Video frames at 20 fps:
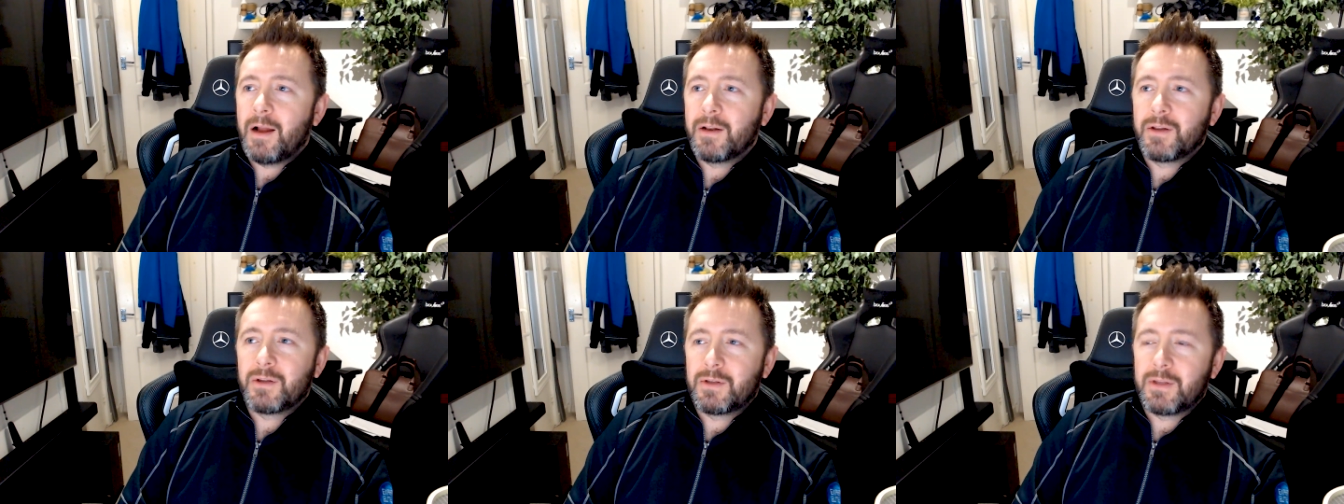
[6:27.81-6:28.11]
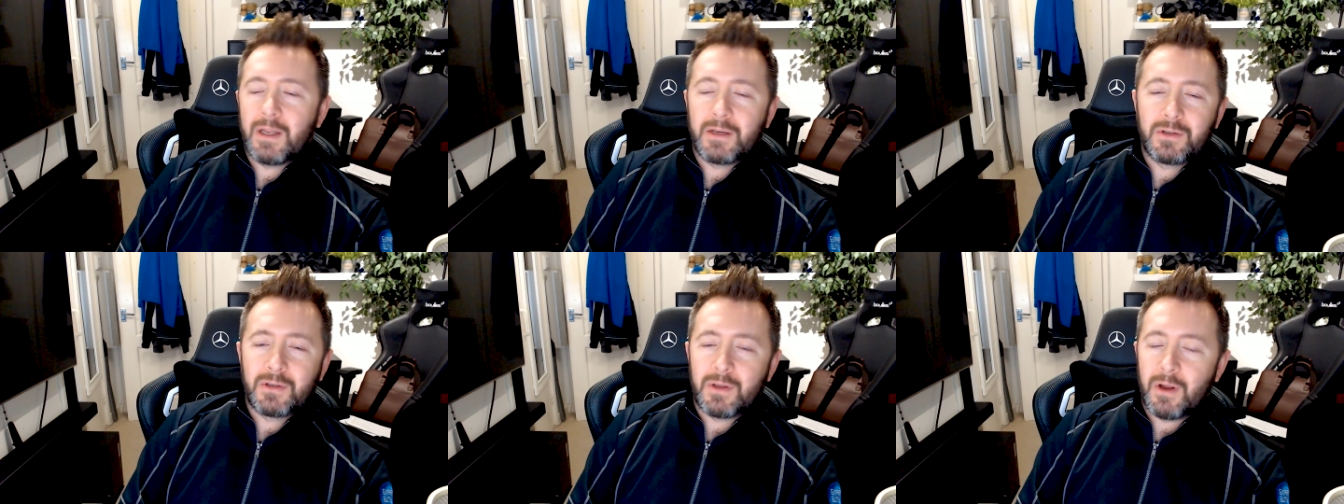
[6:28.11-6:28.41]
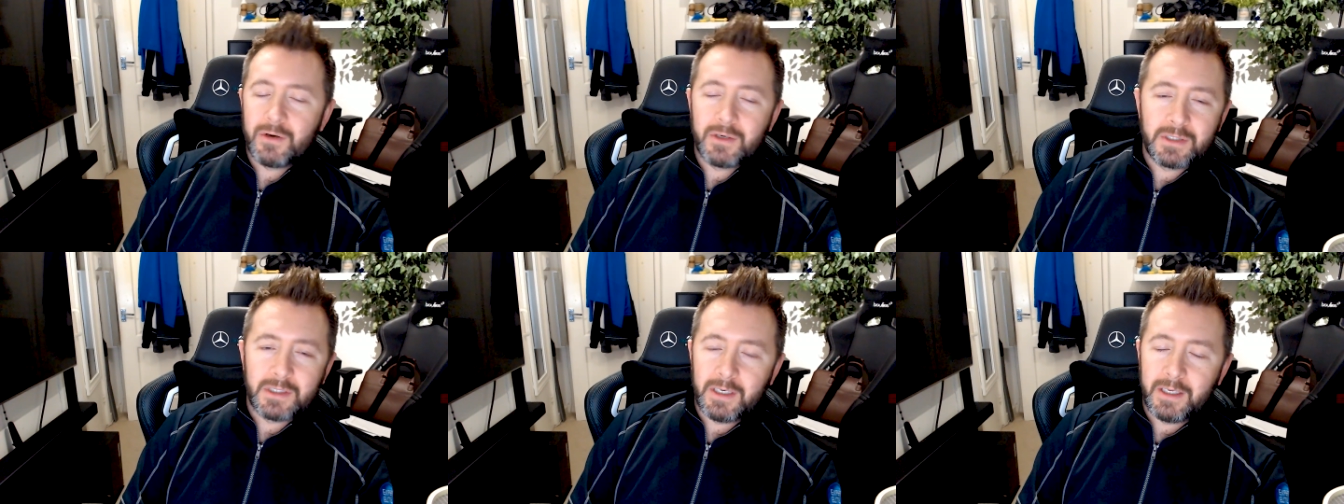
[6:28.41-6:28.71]
I
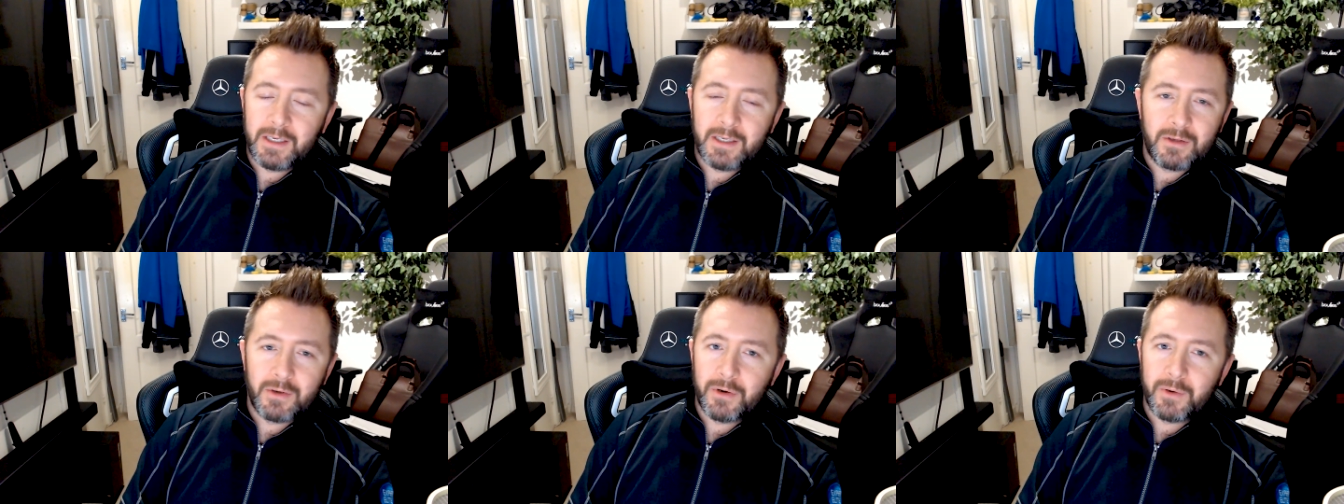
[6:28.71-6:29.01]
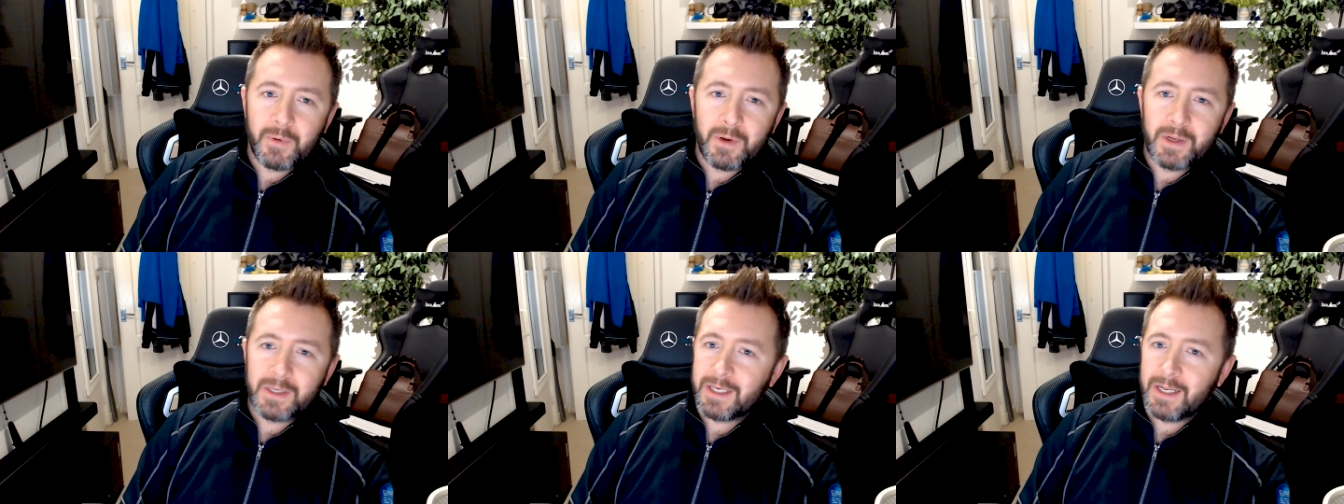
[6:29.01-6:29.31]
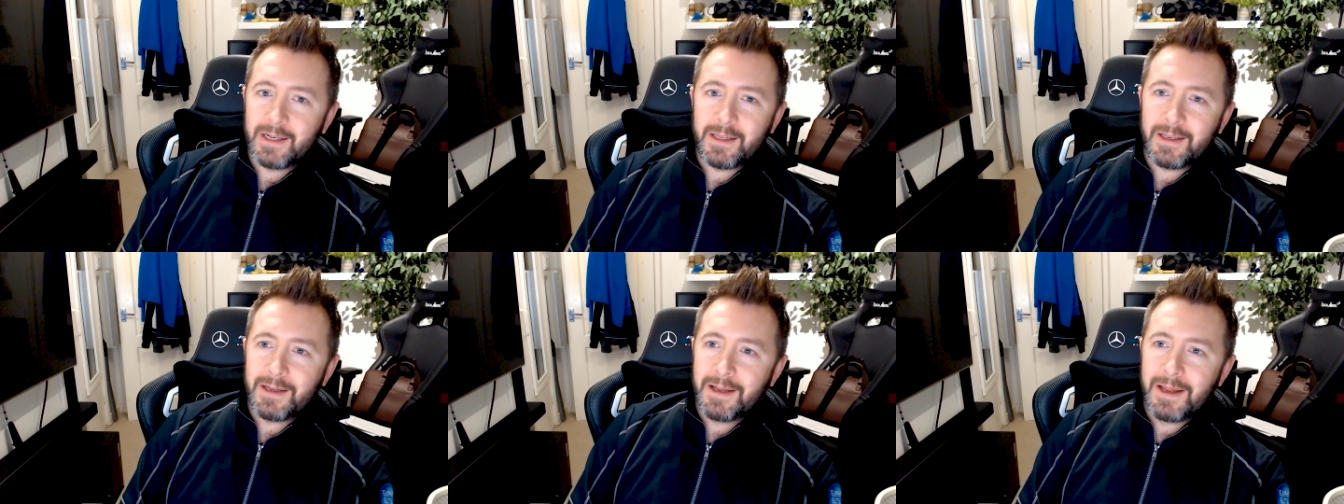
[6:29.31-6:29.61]
honestly don't know what
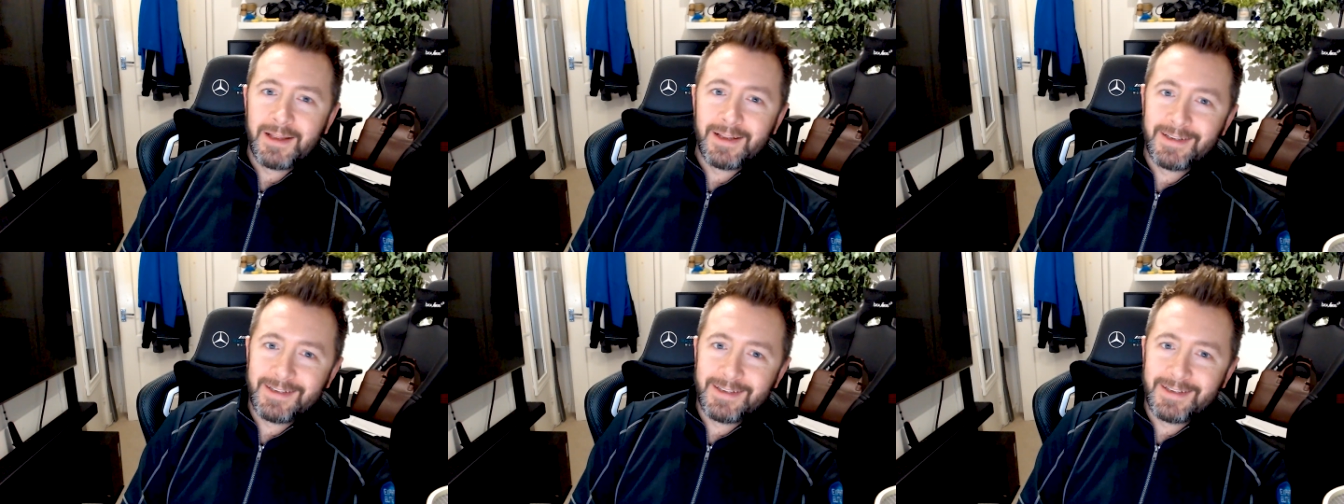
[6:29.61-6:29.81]
to tell you.